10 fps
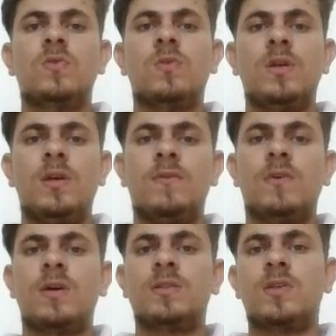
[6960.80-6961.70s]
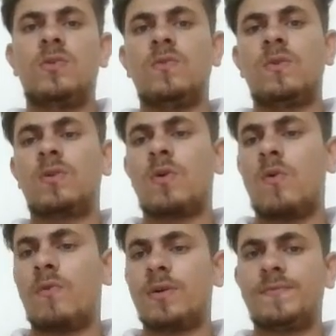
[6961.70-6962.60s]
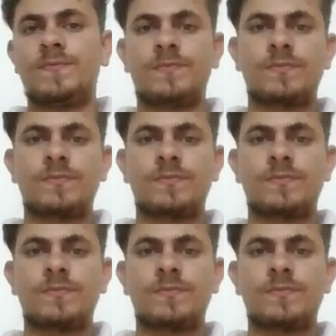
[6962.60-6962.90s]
to leave her secluded tower.